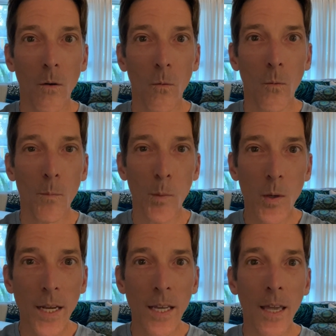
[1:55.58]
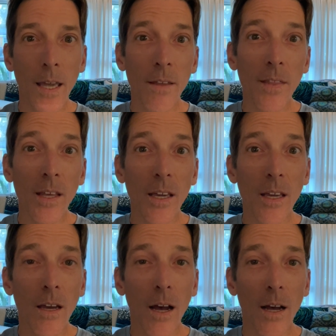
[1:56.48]
we're putting in
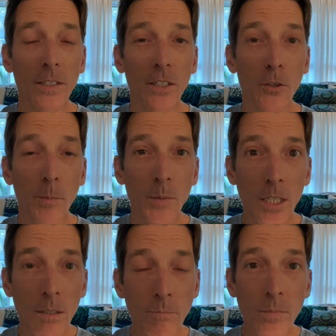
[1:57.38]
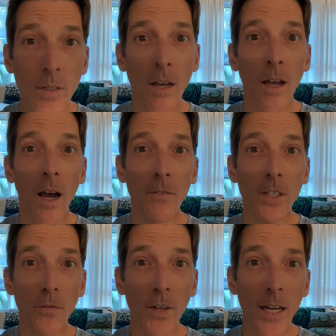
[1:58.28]
the description of
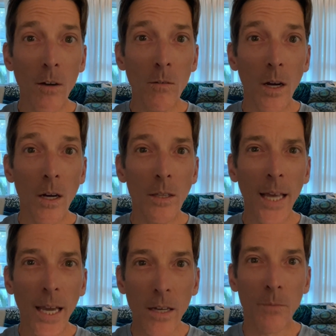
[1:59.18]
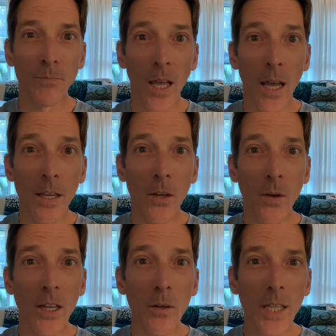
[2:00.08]
this video a link, and you
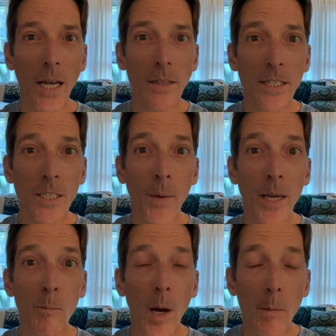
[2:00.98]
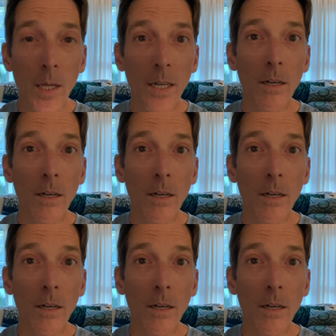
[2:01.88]
can use that link to make public